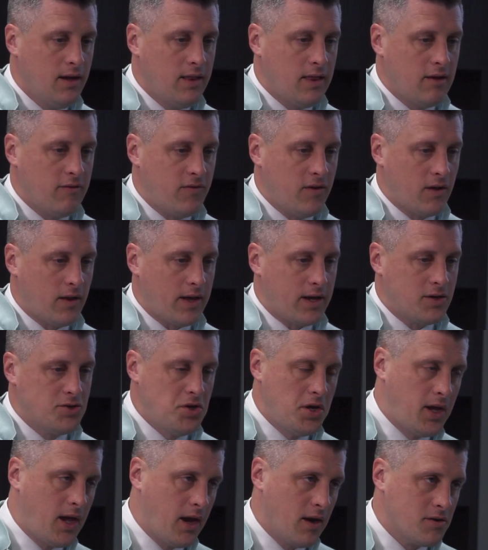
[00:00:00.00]
they feel like she
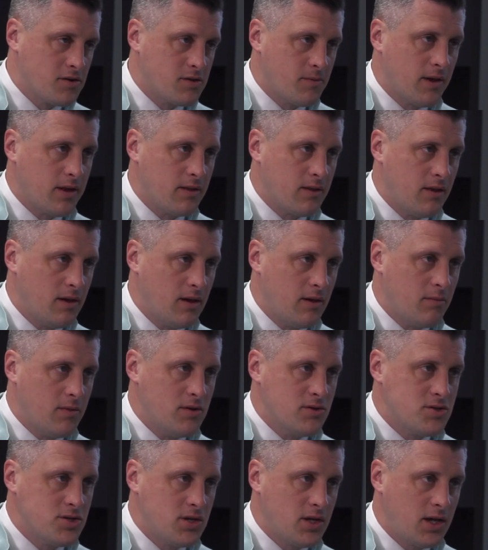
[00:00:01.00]
cares about them and
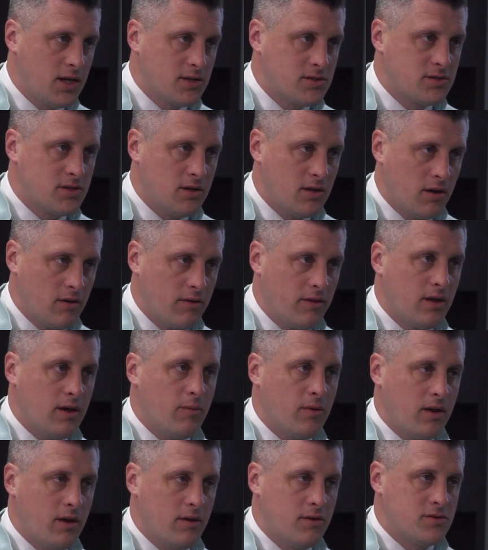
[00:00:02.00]
she gets to know them
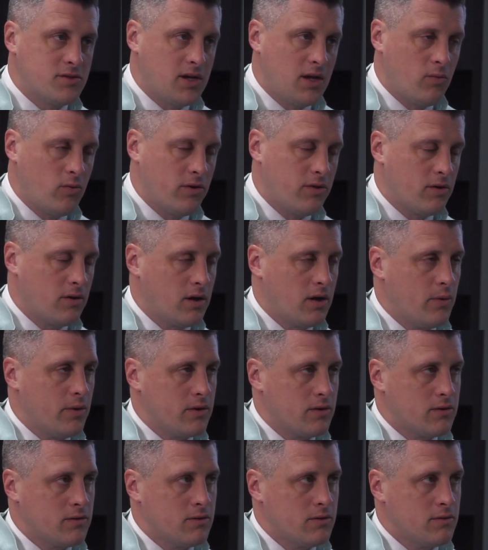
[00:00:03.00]
and understand what they're going
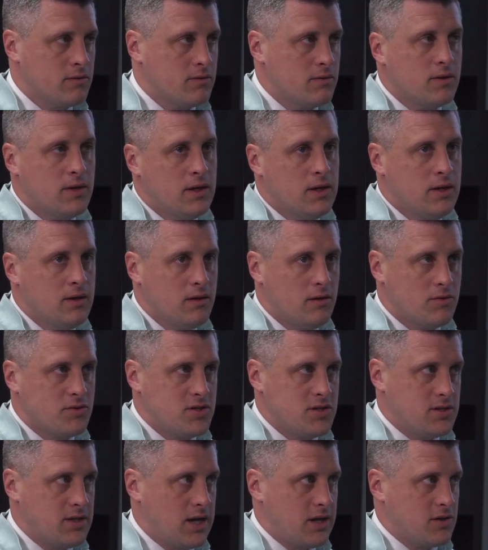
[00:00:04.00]
through. You know,
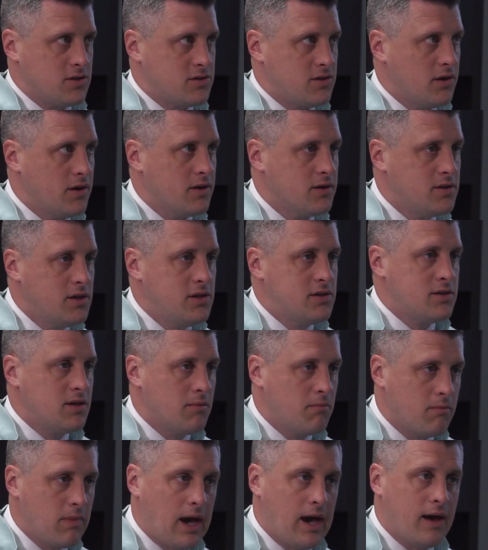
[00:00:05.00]
she's not just there to teach them
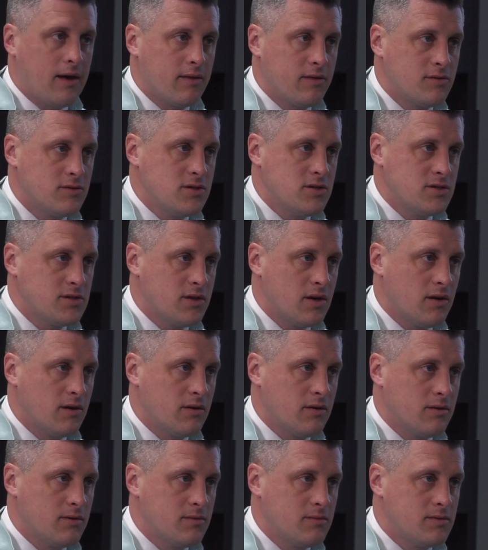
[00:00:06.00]
math. She's there
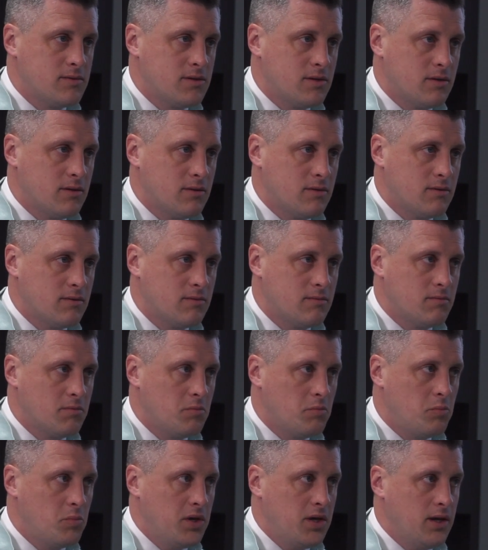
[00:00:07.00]
to, to
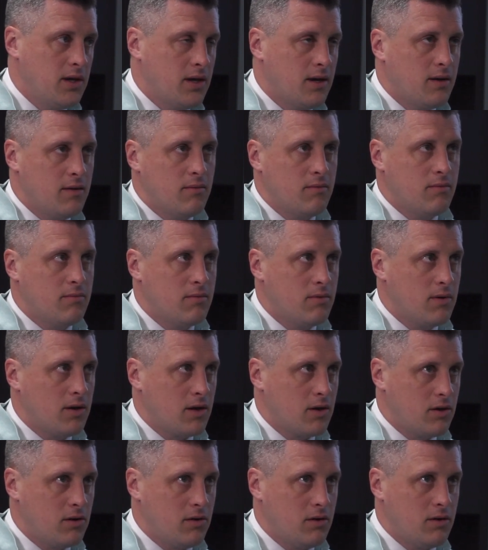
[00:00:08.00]
be a, a
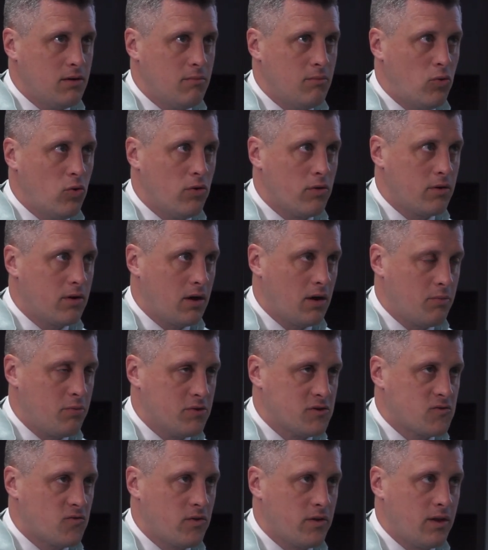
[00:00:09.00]
good moral
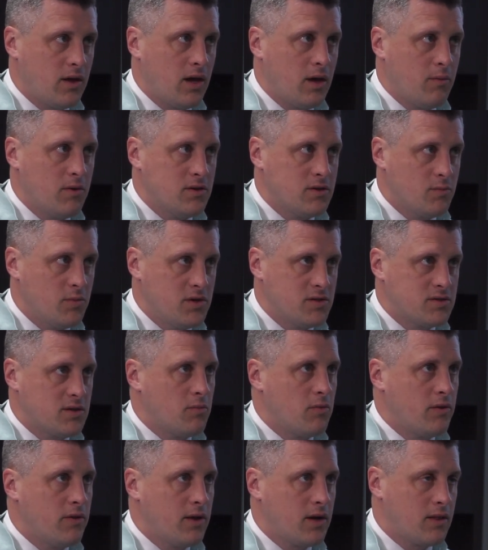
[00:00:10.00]
compass for them and to be
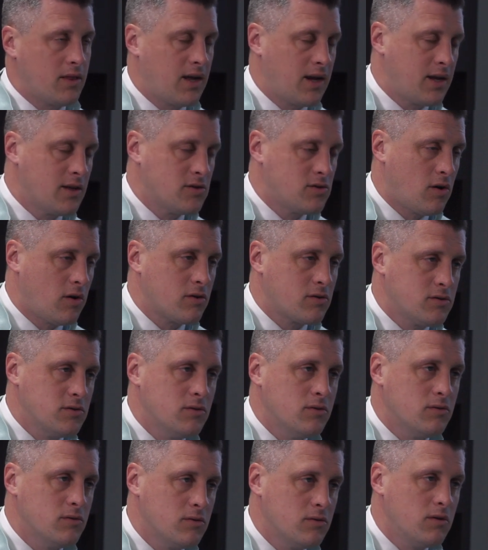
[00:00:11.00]
someone that they can talk to.
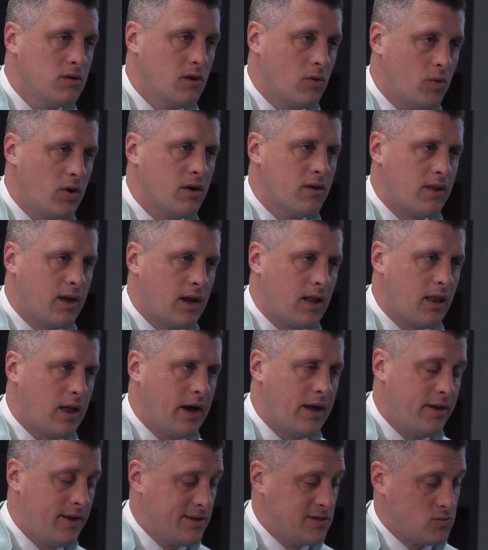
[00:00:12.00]
You know, we hear that a
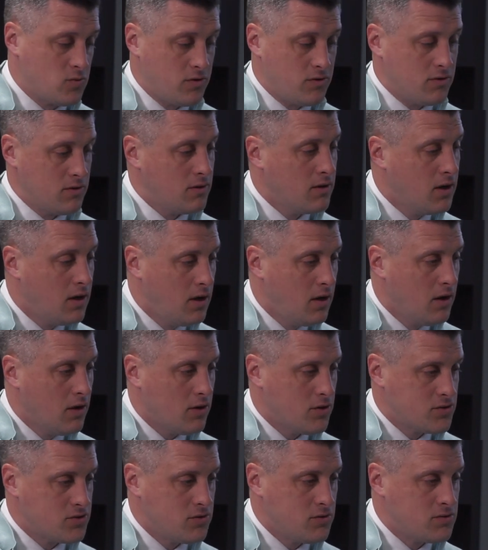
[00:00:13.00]
lot, not just with their,
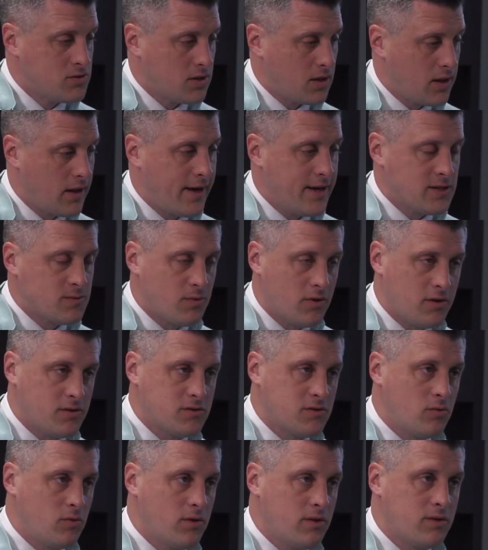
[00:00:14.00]
their students in class, but
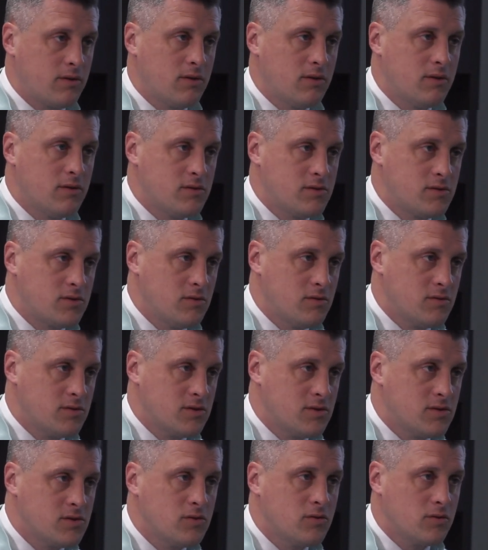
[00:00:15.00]
also with the students
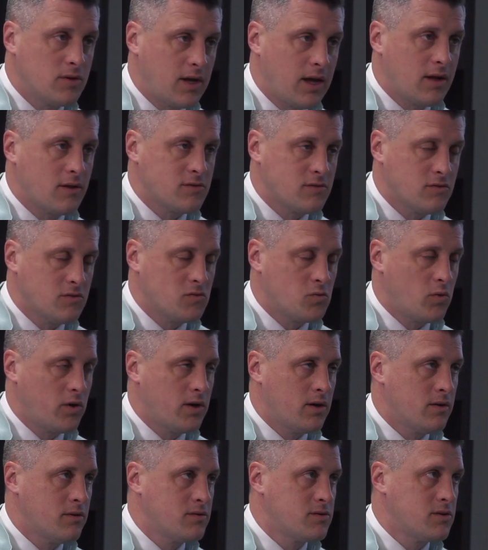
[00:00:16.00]
in student council as
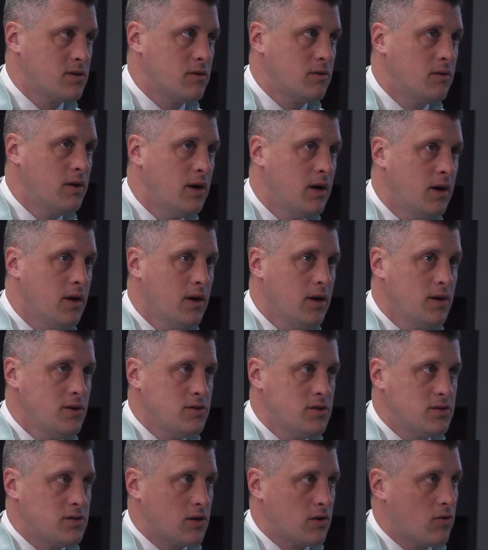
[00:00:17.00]
well. So
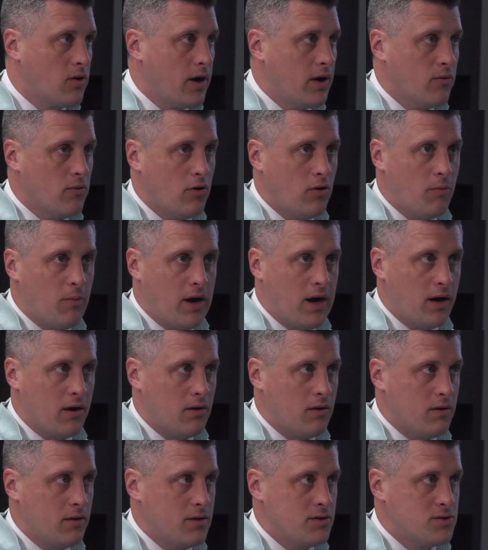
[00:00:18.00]
she's a great role
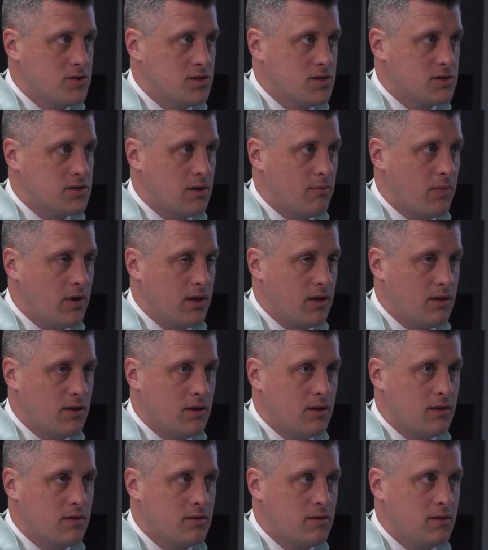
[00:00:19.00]
model and she's somebody
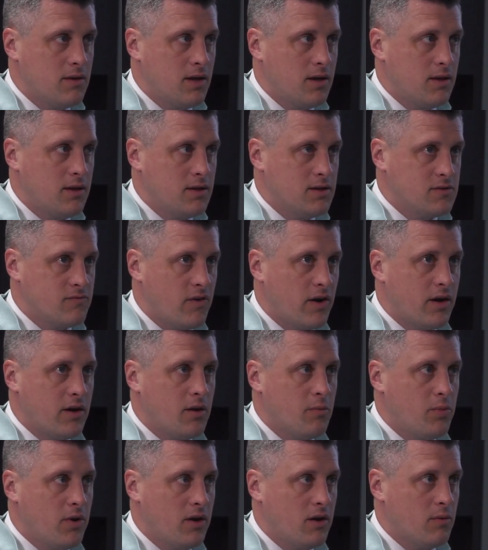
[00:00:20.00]
that, that is very
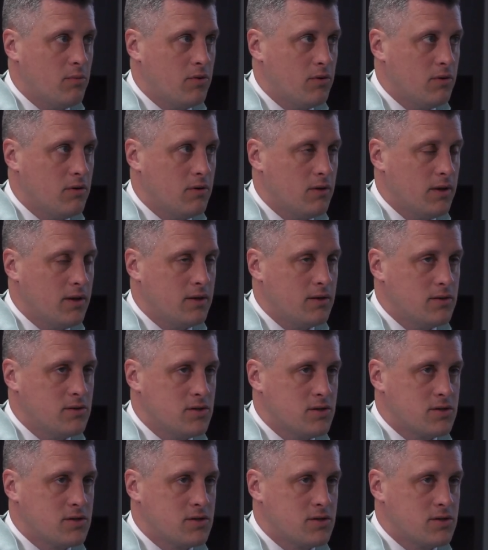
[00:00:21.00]
dependable and